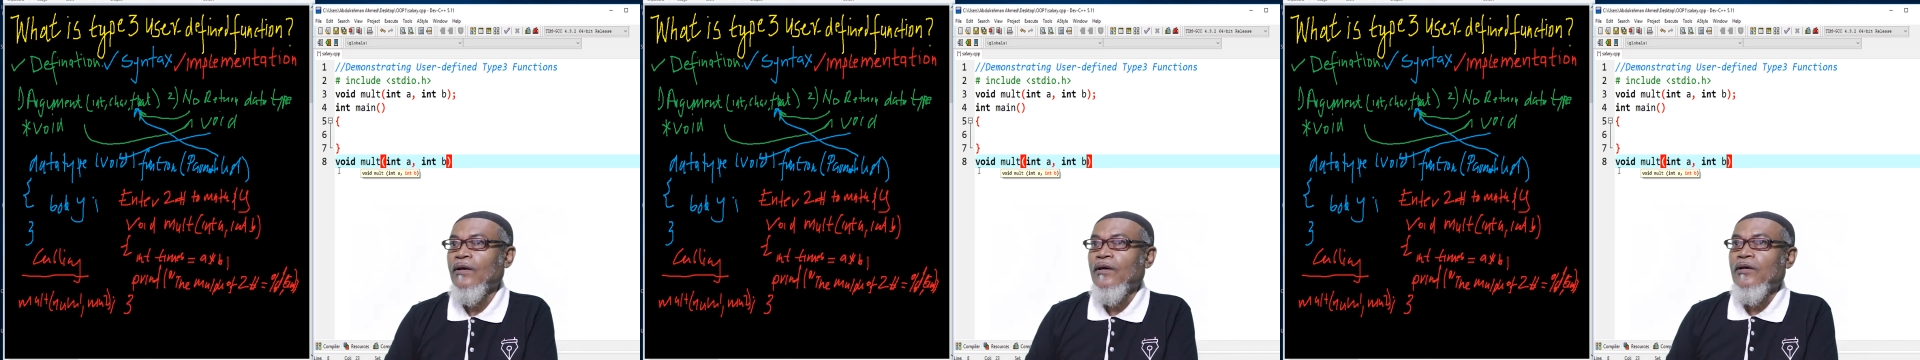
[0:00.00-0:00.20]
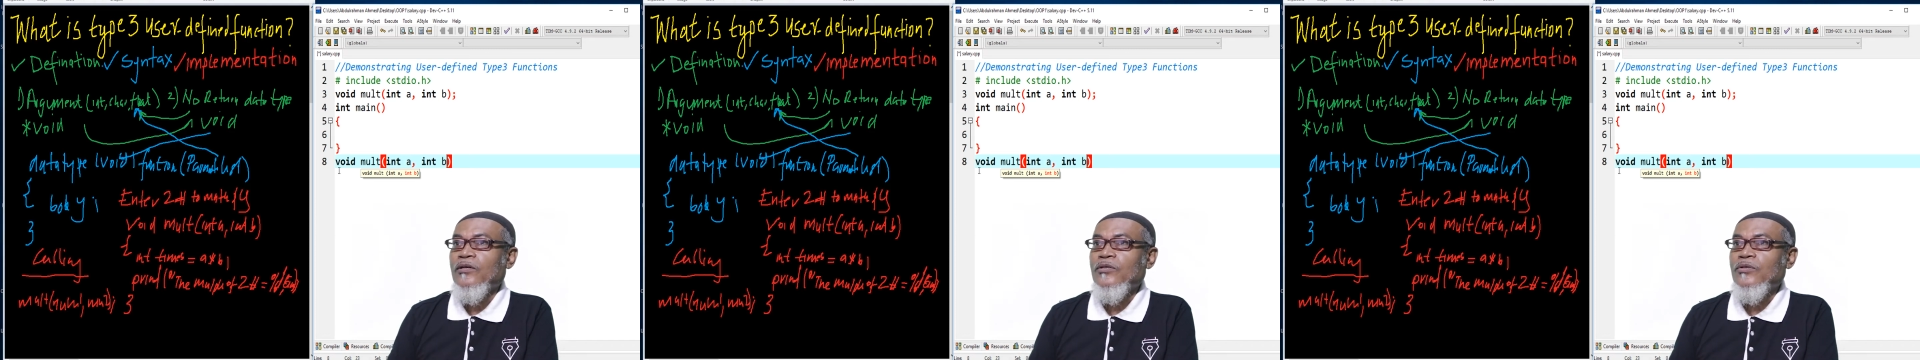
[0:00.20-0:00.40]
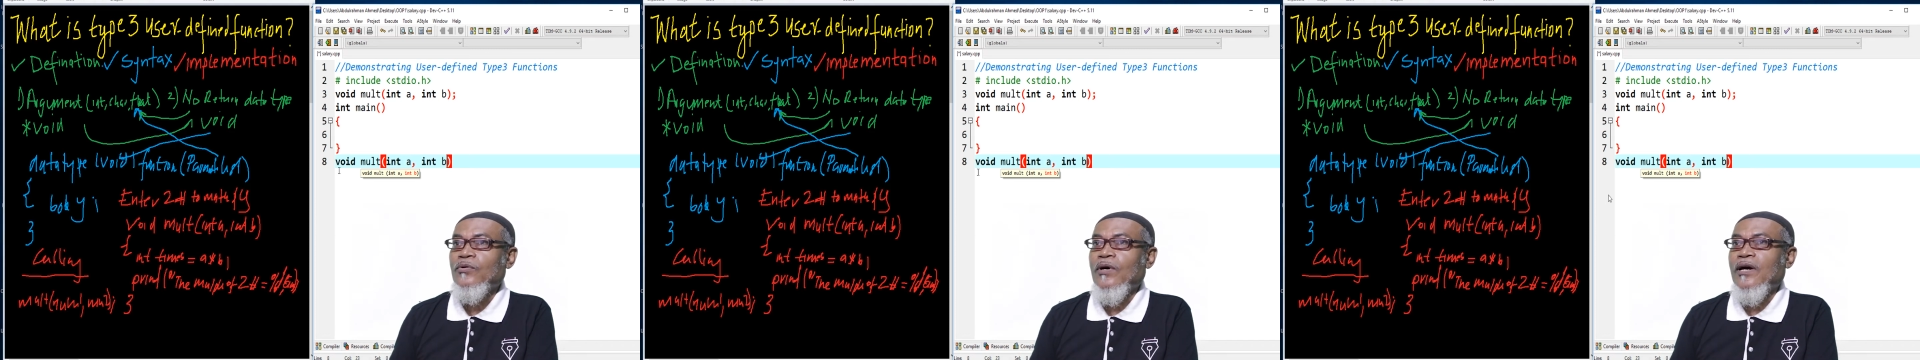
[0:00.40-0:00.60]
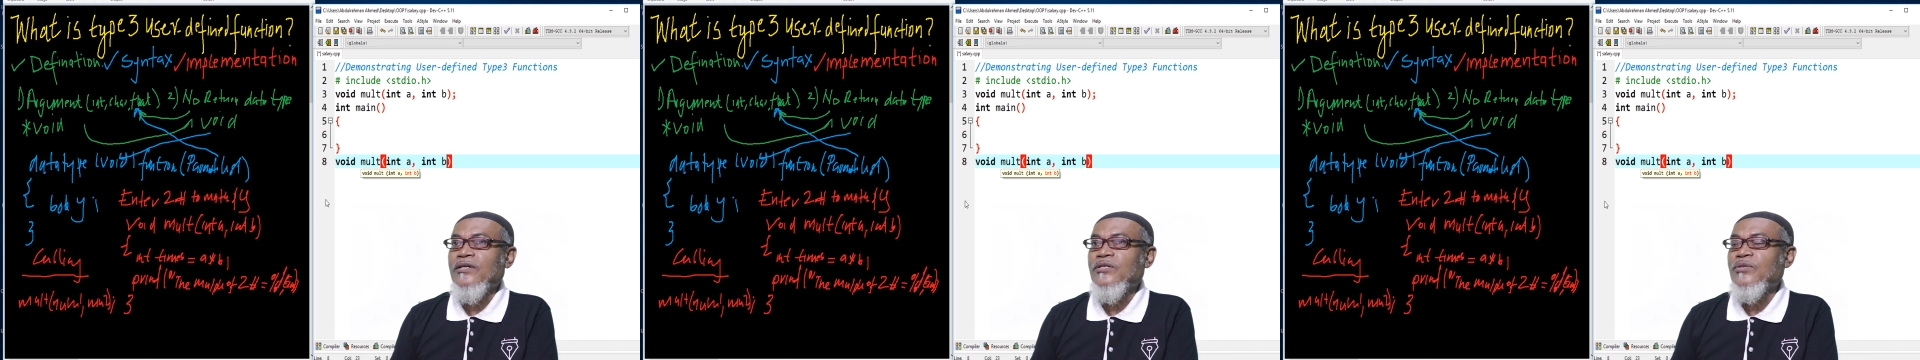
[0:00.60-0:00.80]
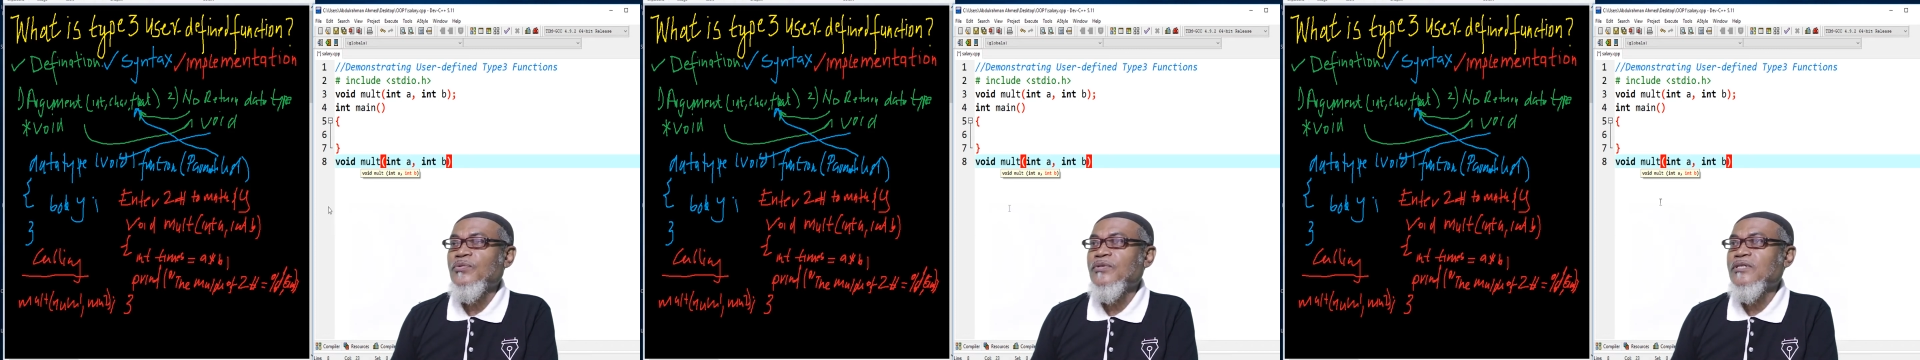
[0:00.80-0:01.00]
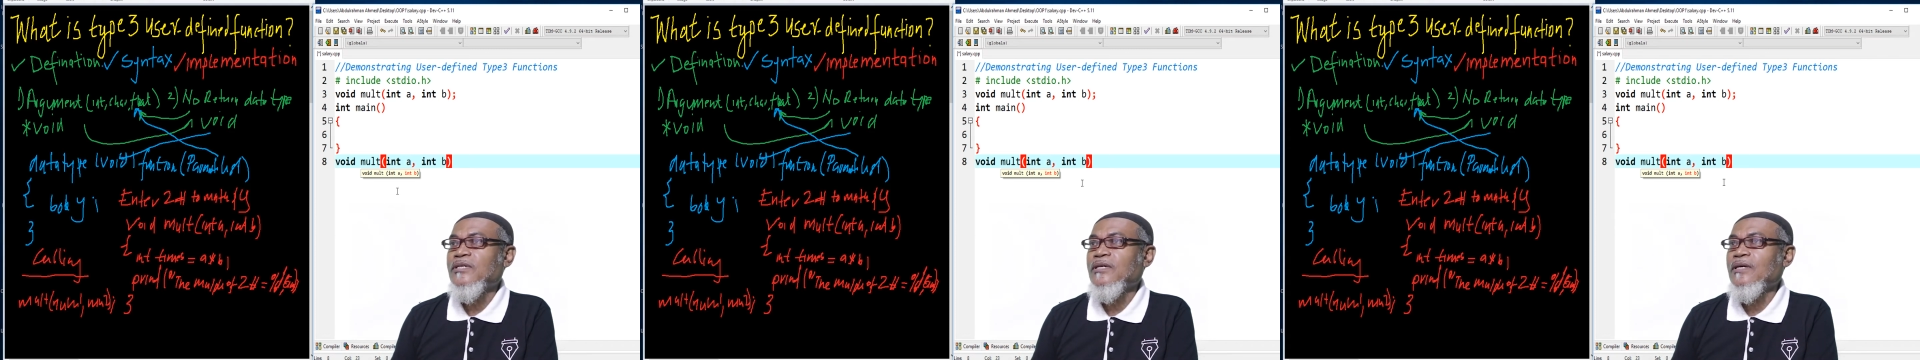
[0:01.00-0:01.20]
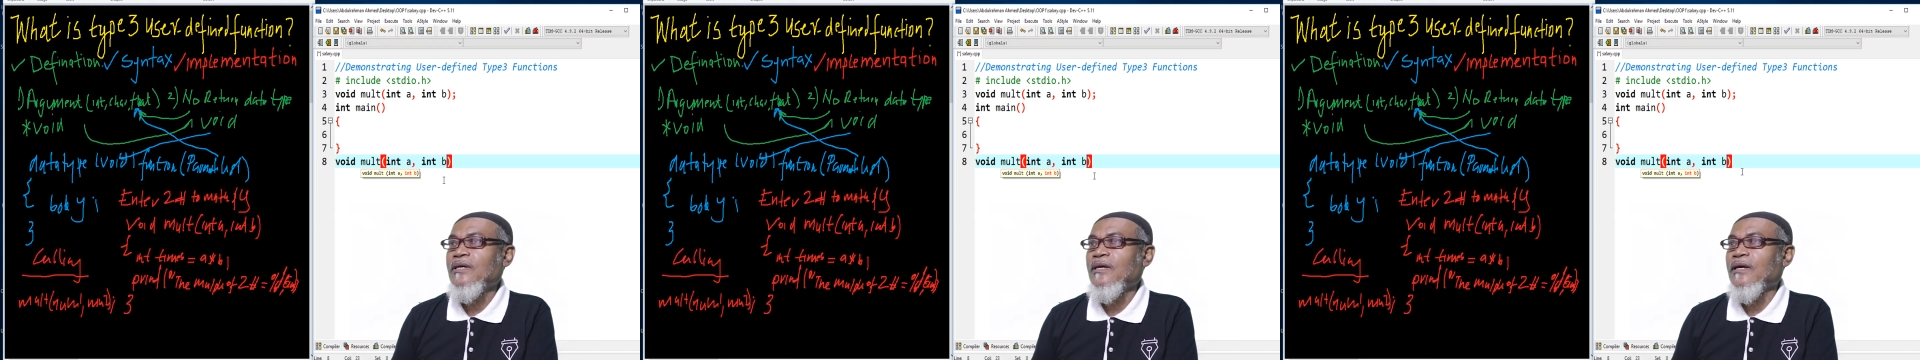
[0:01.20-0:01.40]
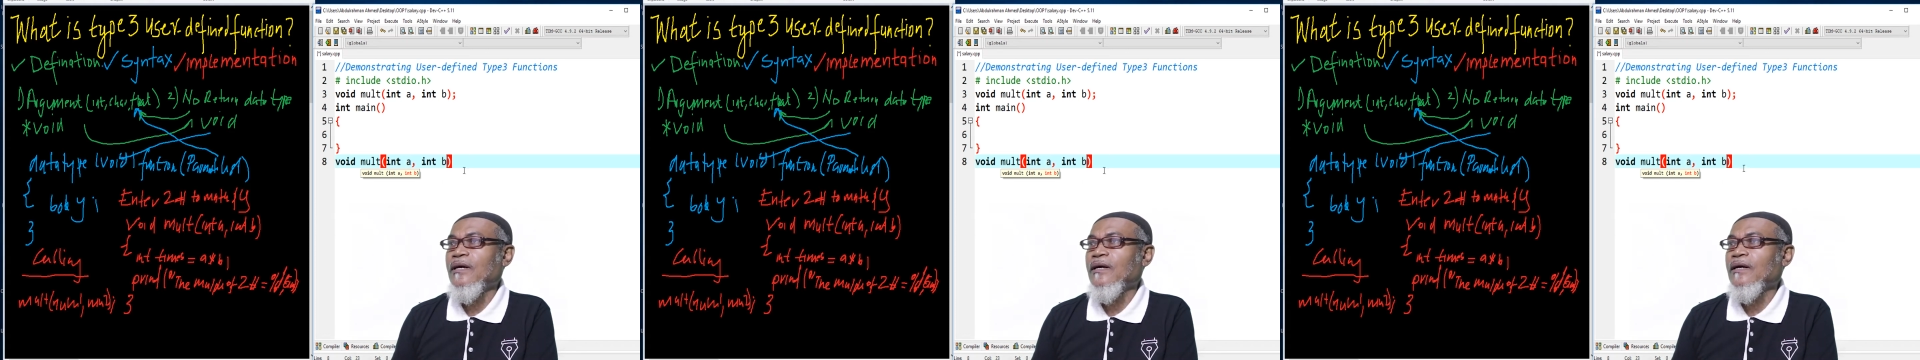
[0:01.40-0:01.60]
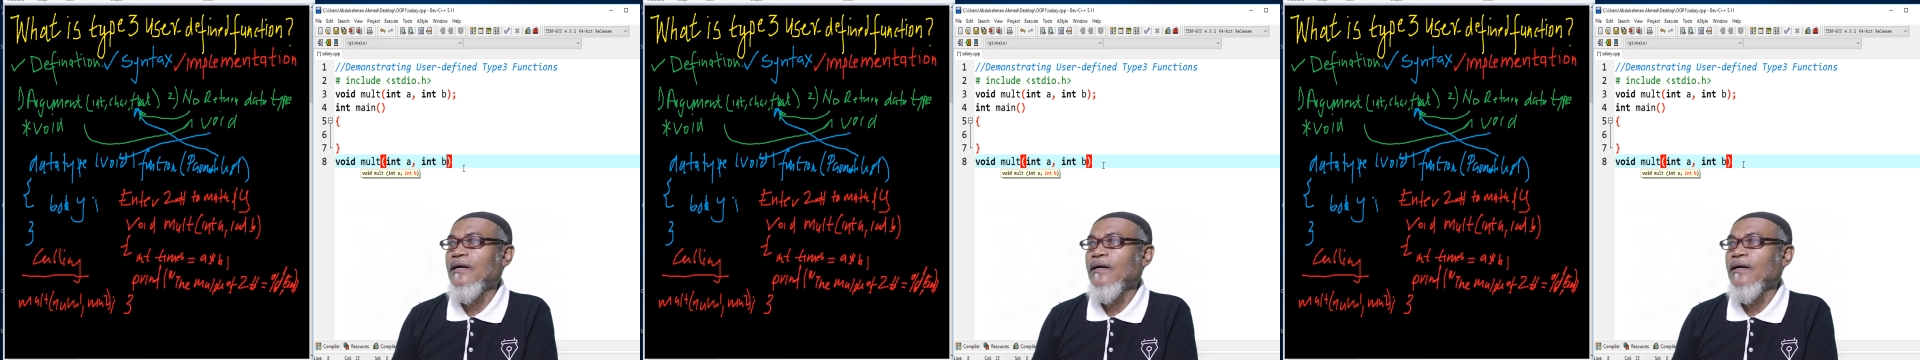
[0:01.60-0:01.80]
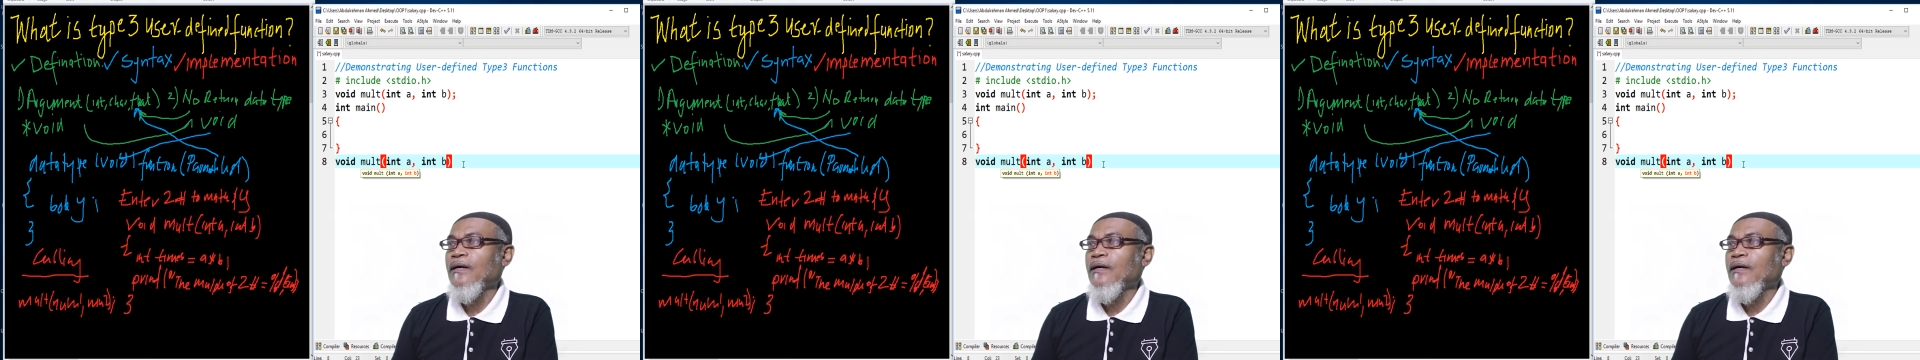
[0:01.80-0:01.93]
So as you see here,